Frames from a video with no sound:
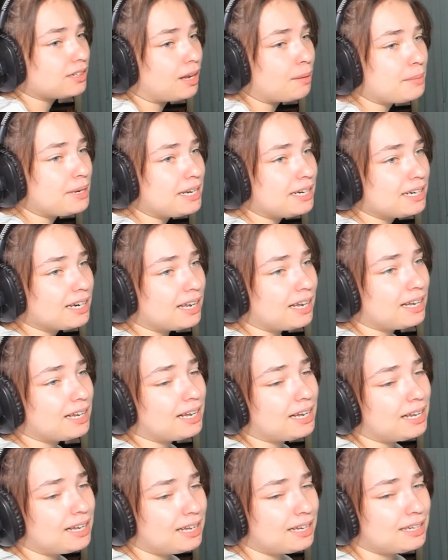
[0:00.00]
mean,
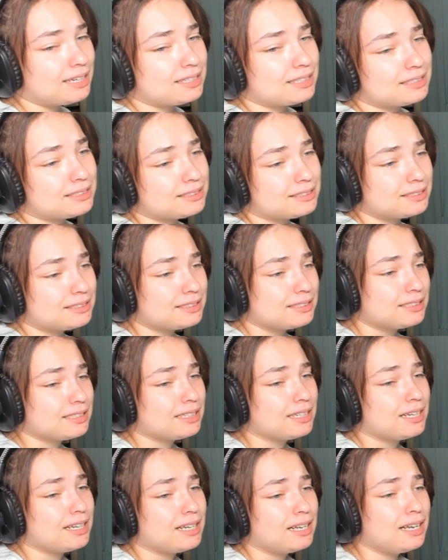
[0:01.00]
uh,
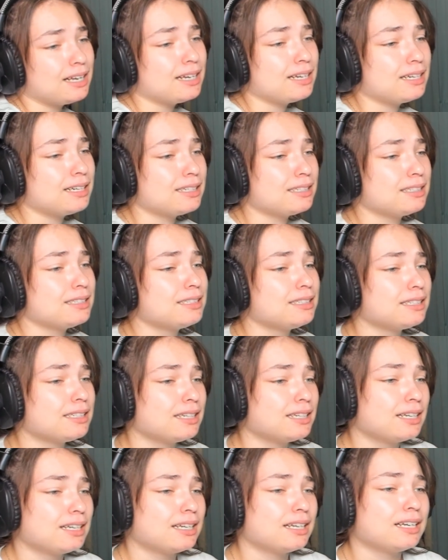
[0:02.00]
uh,
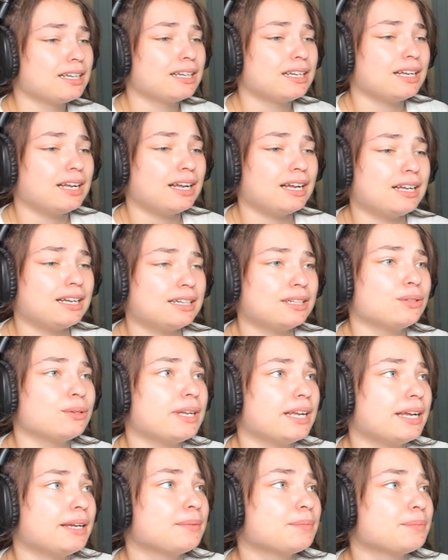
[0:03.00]
uh, okay.